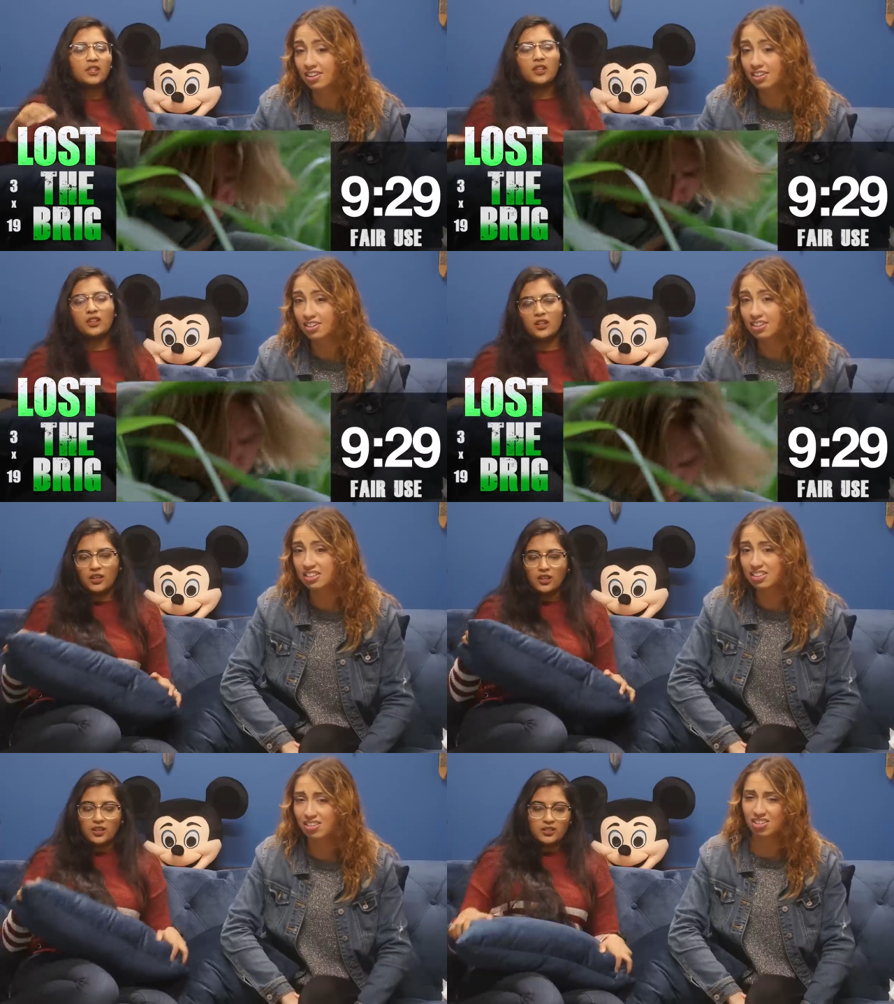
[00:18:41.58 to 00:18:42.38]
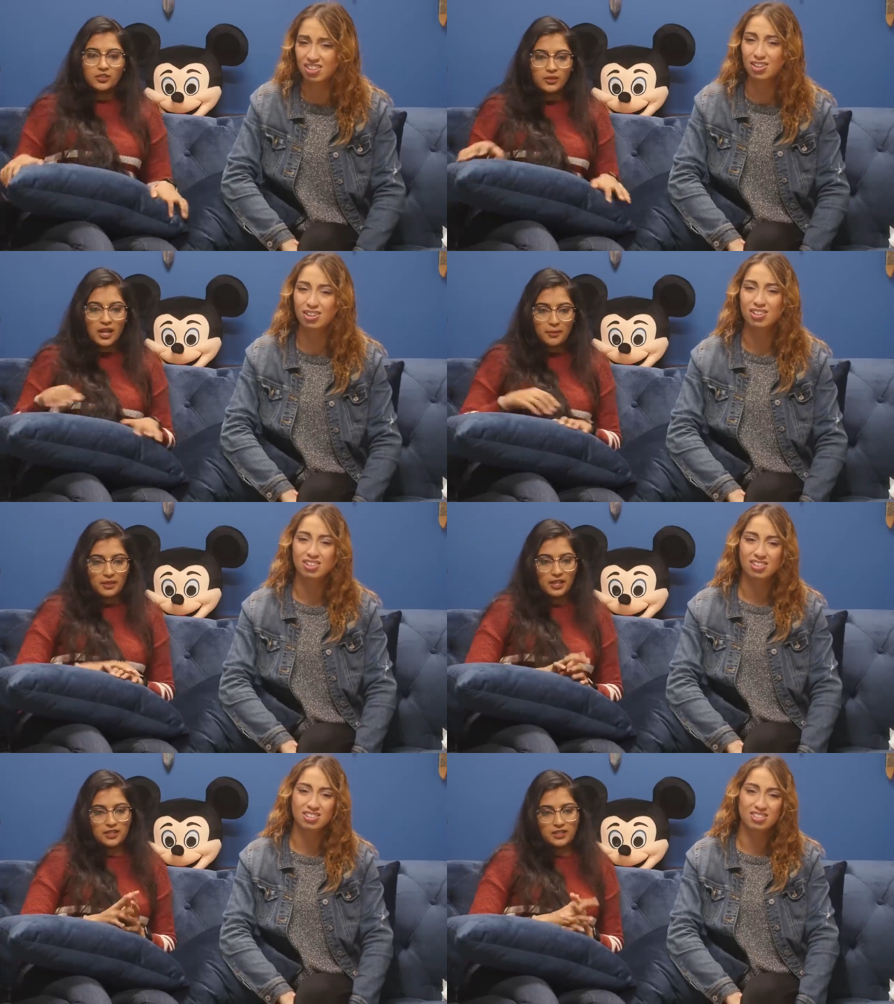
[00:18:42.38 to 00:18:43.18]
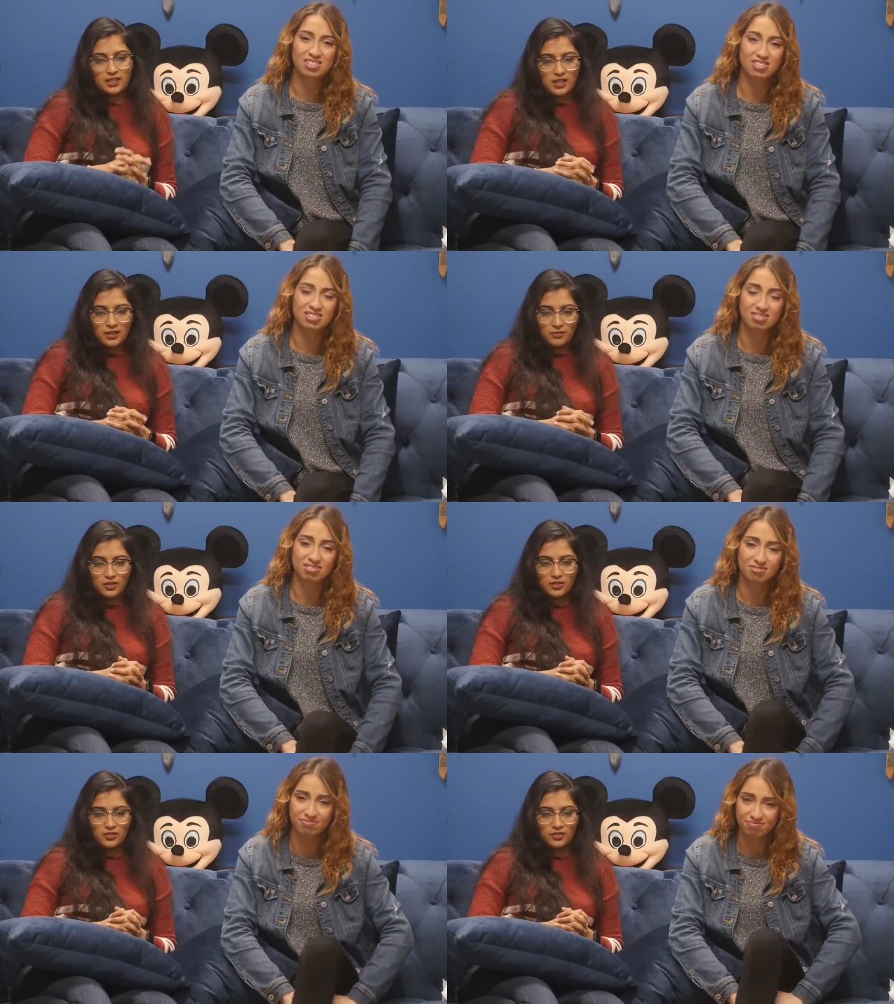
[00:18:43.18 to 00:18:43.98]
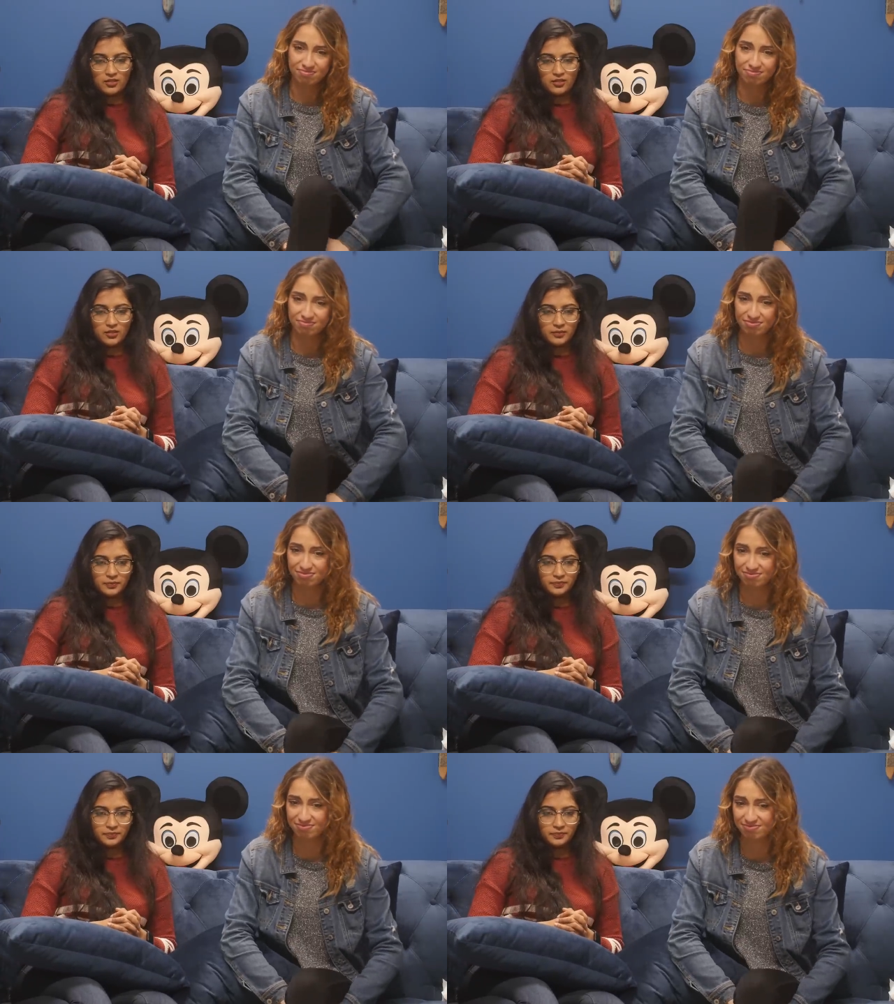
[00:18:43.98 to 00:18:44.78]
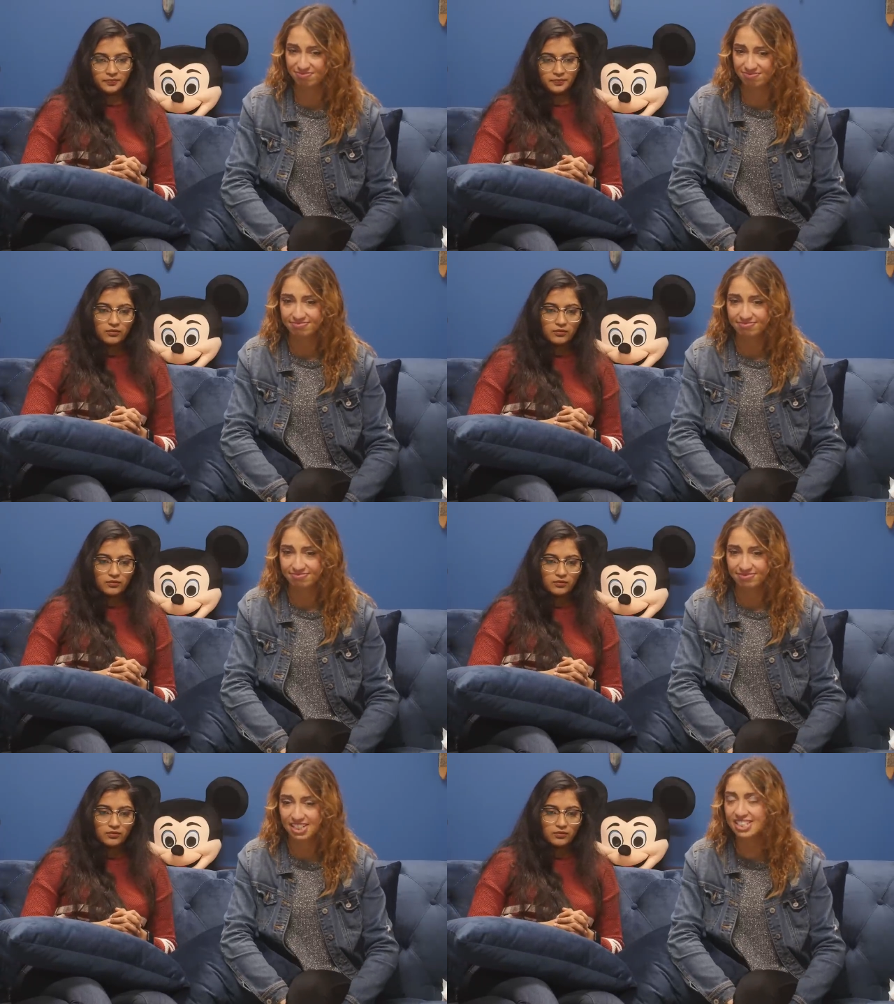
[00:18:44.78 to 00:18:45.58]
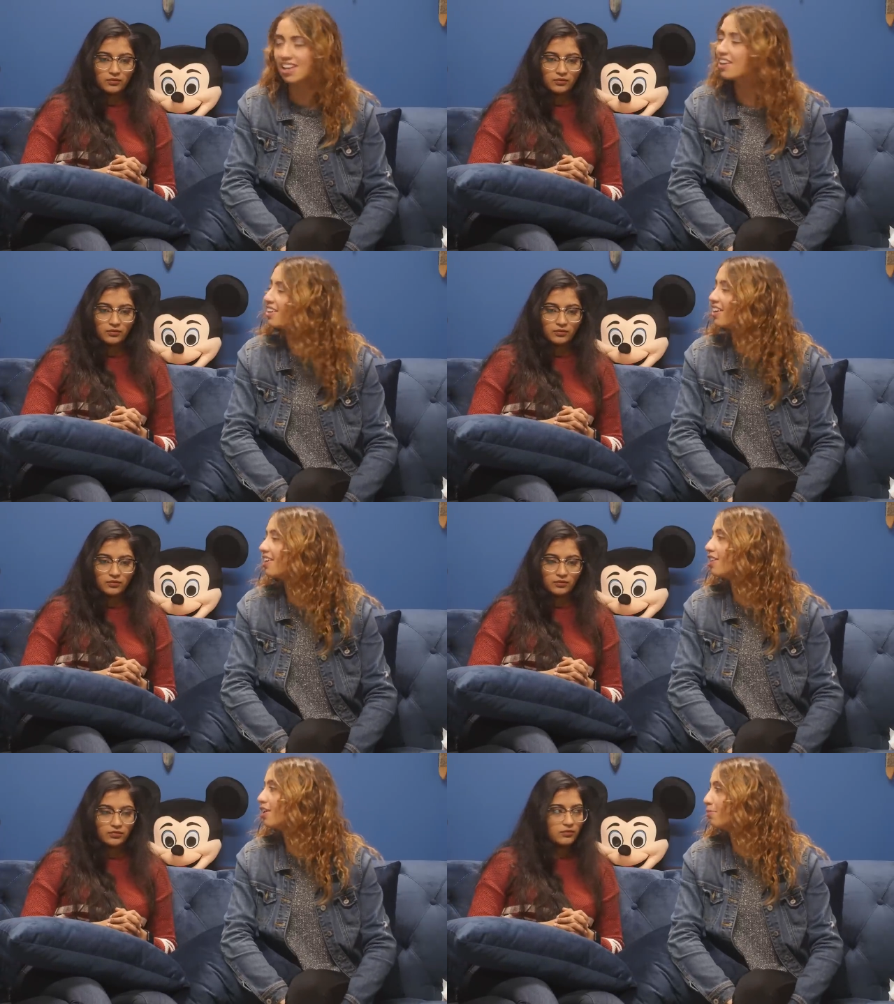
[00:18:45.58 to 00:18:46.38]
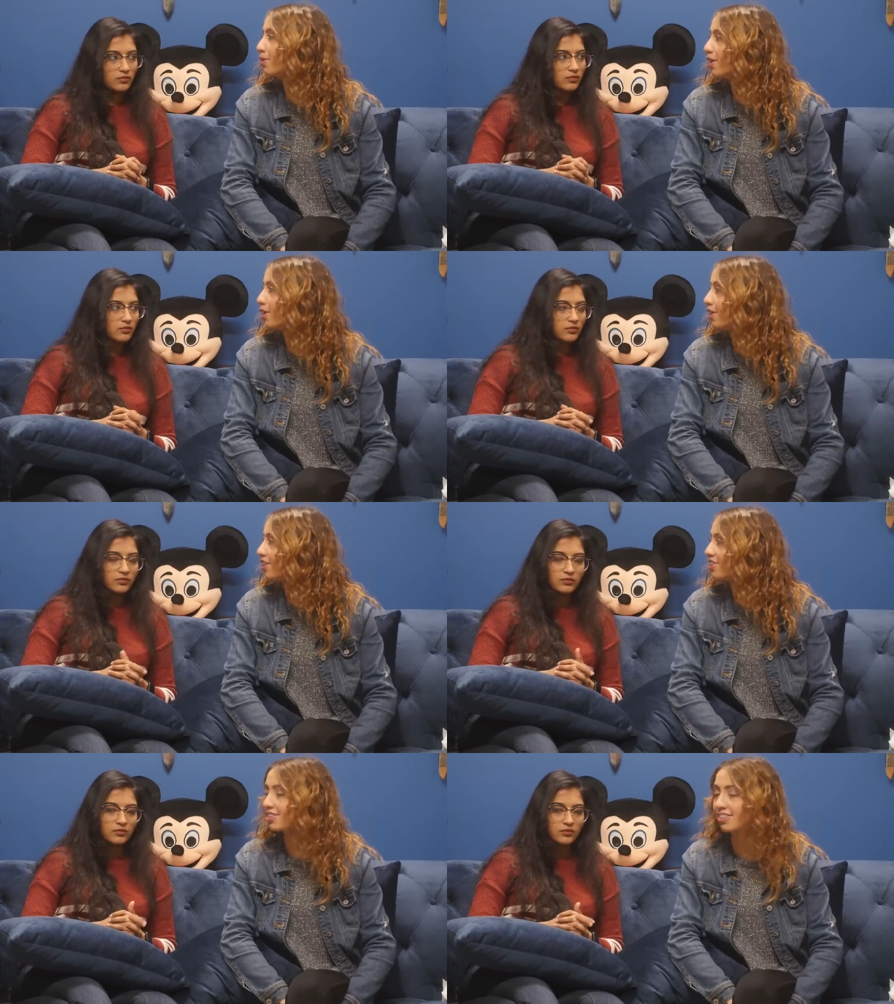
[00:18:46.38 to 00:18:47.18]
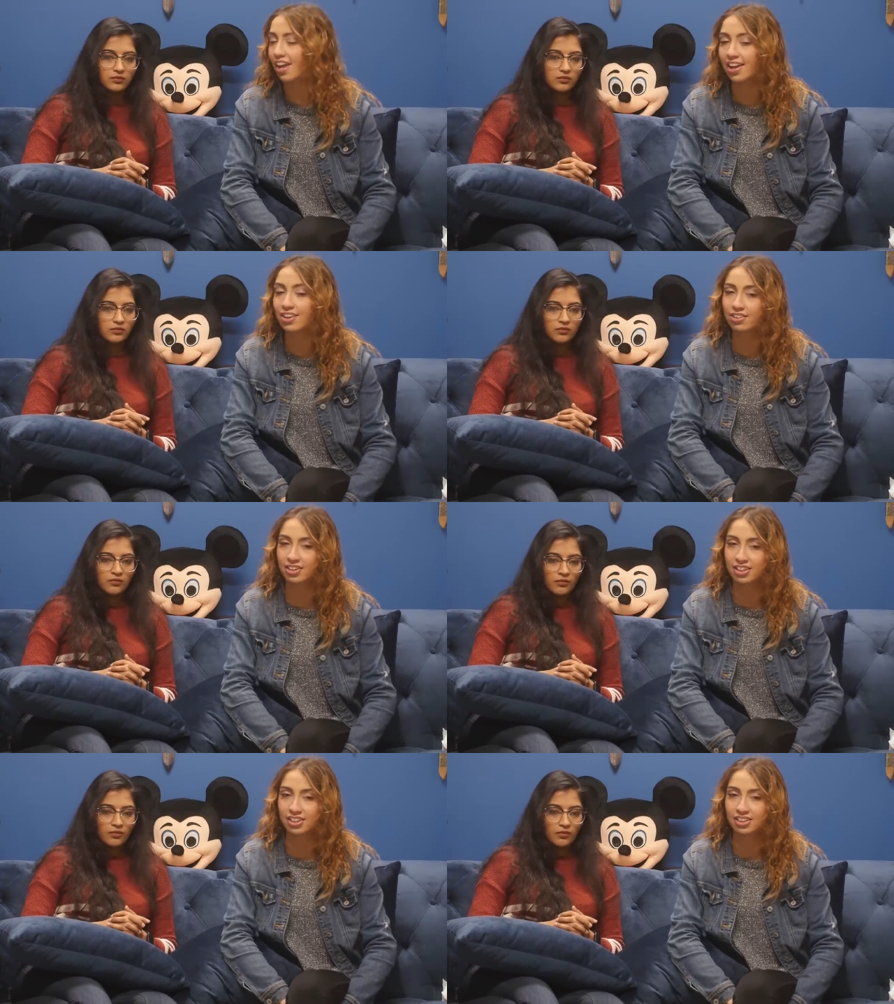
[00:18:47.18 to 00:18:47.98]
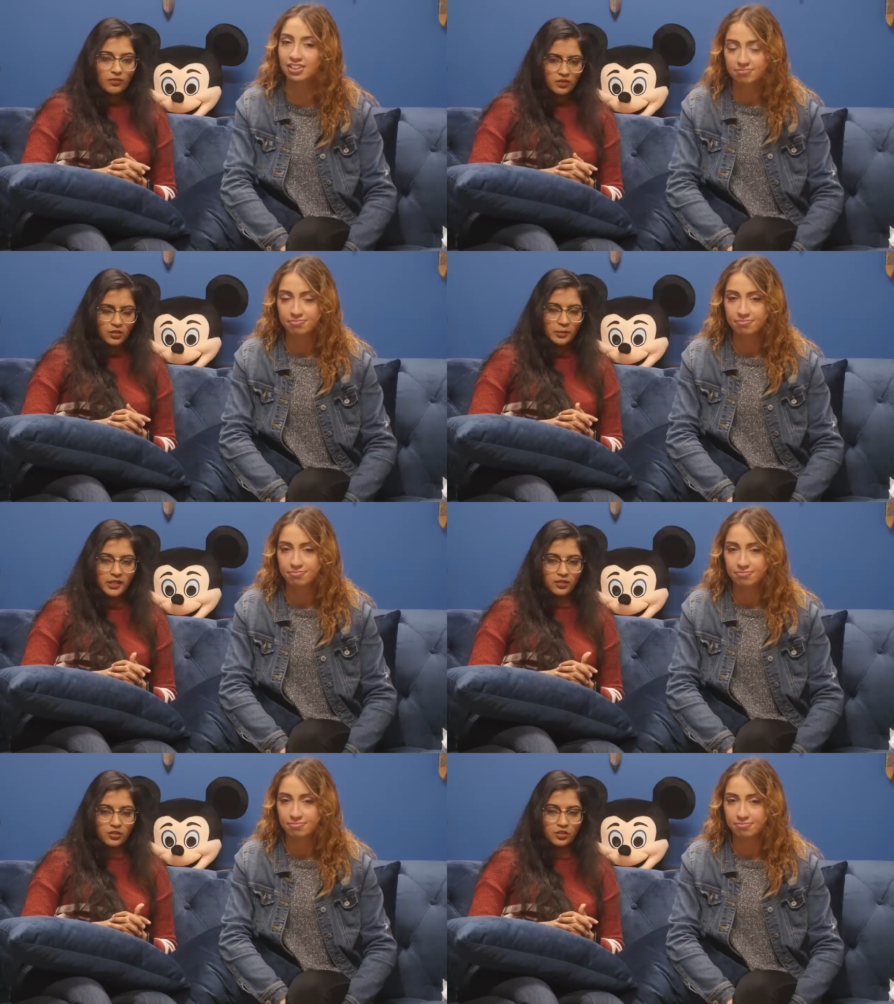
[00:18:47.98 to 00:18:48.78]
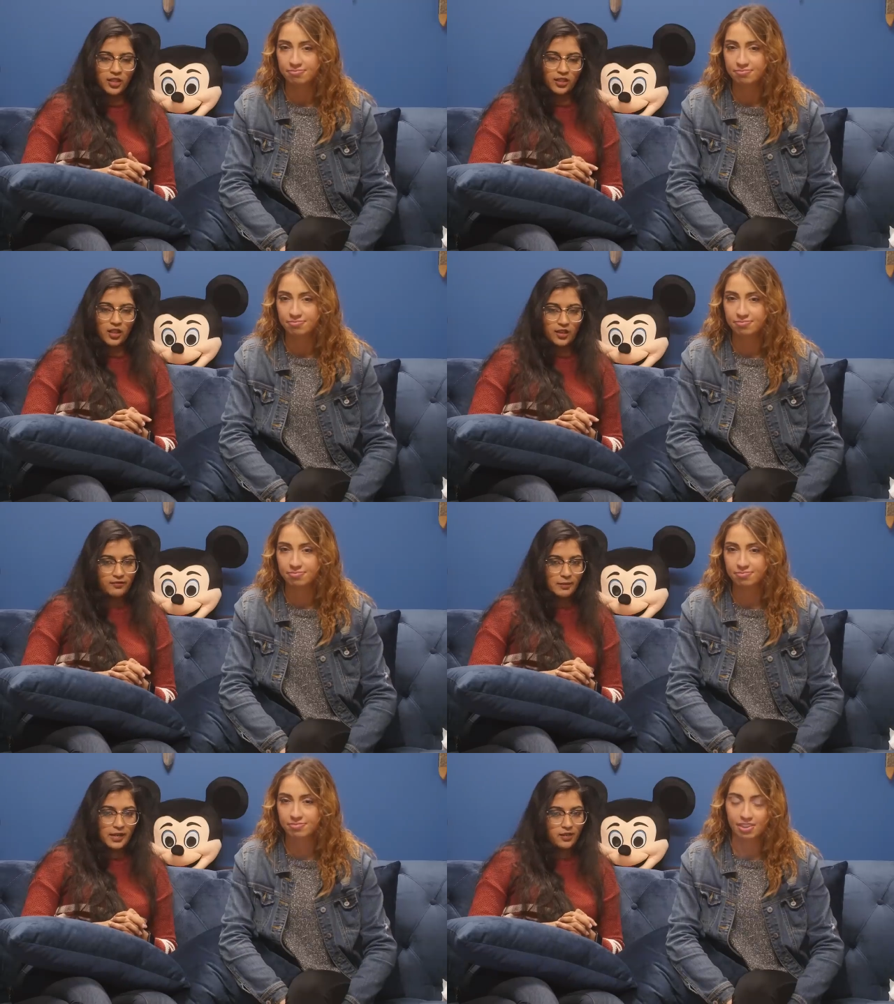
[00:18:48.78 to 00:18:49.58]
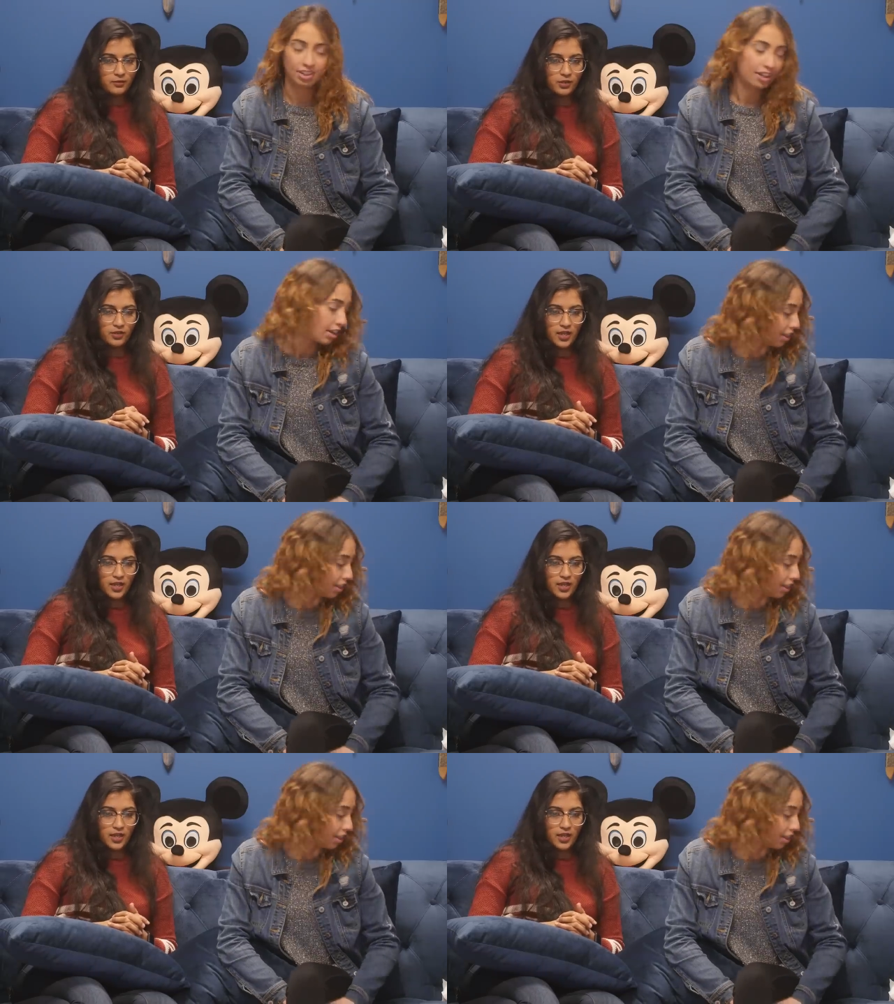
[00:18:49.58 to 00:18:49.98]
Speaker 1: Oh, this is what happened last time, too.
Speaker 2: He's not a killer, bro. He's just angry. I'm a piece of shit, Locke, for making him do